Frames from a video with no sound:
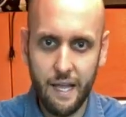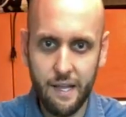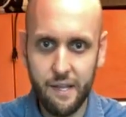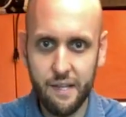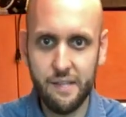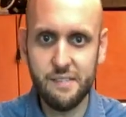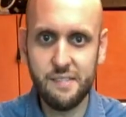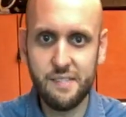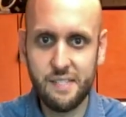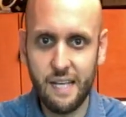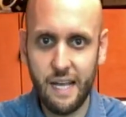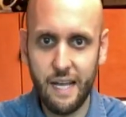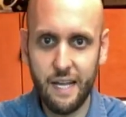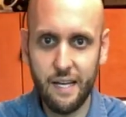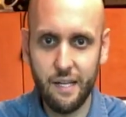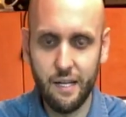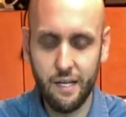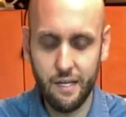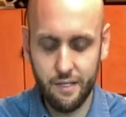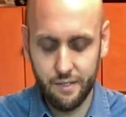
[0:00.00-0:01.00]
inside
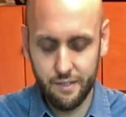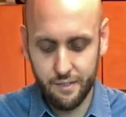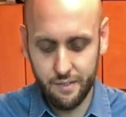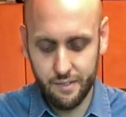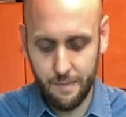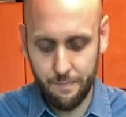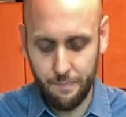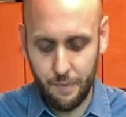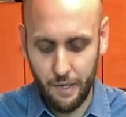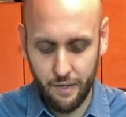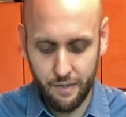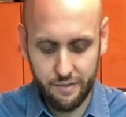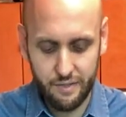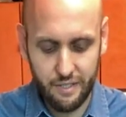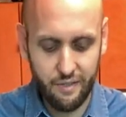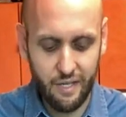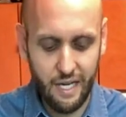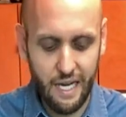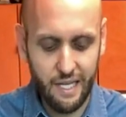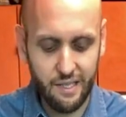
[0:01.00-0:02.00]
the pan
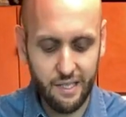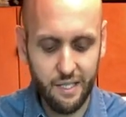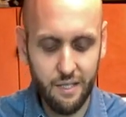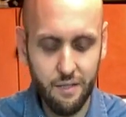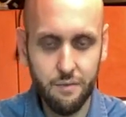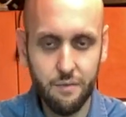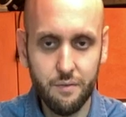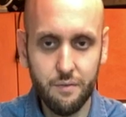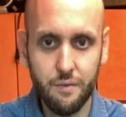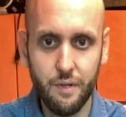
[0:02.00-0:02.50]
directly.